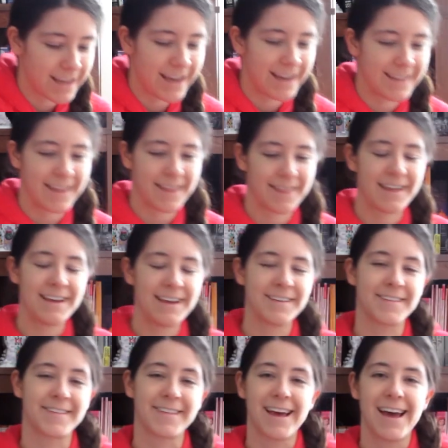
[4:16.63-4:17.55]
And then
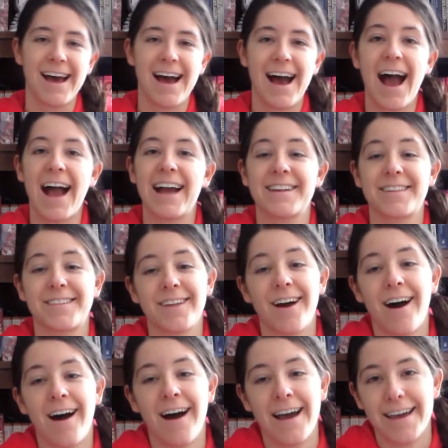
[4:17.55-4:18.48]
this I
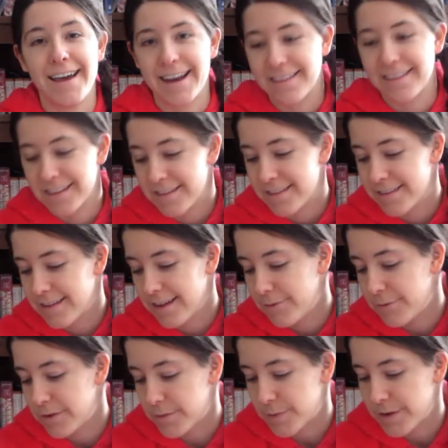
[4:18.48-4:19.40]
saw, and this
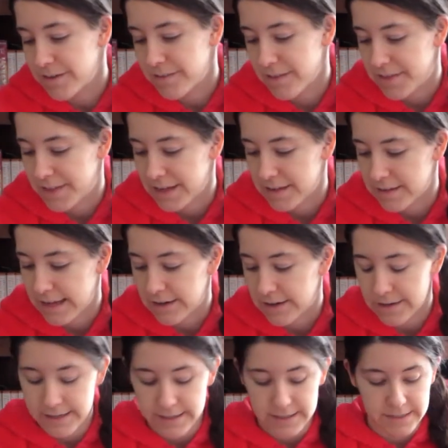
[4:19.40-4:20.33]
was one of the things I
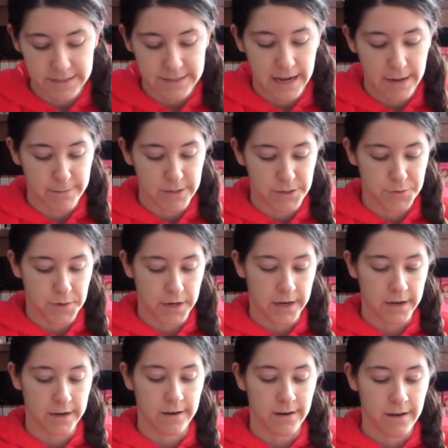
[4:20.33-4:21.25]
couldn't decide
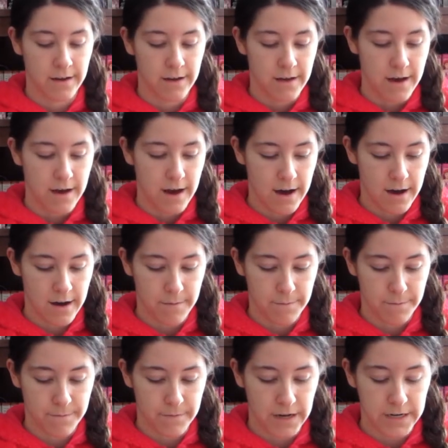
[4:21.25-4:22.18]
between
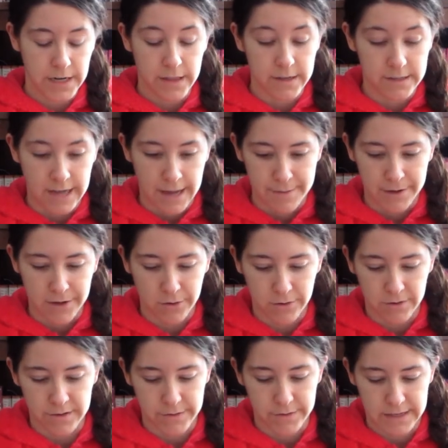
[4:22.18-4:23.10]
um, another time at
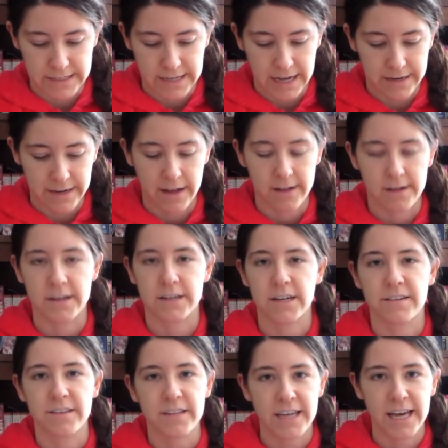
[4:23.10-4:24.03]
Kohl's for the $10,
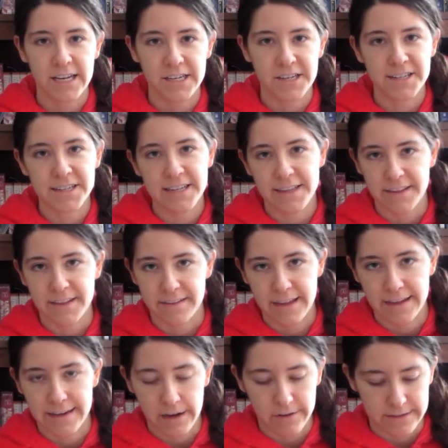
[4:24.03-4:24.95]
because occasionally they
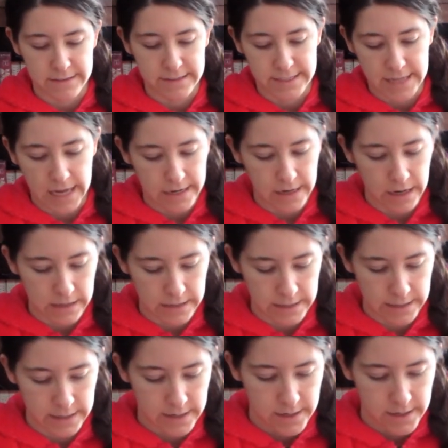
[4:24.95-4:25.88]
send out these $10
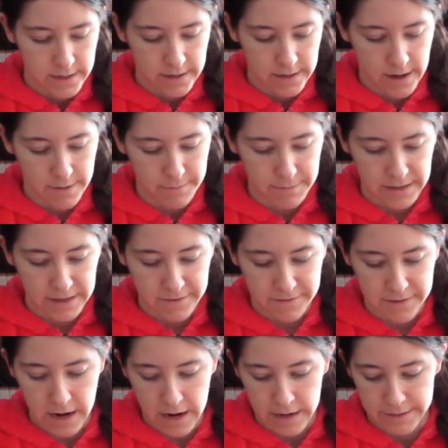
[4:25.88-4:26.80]
um,
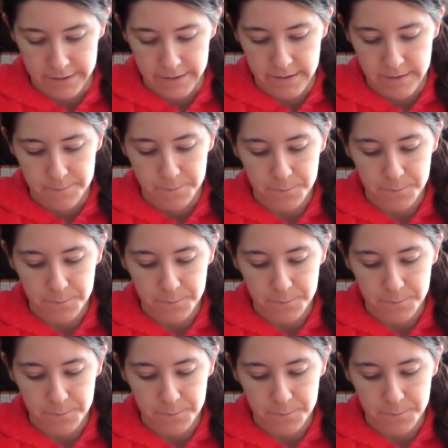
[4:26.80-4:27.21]
gift cards.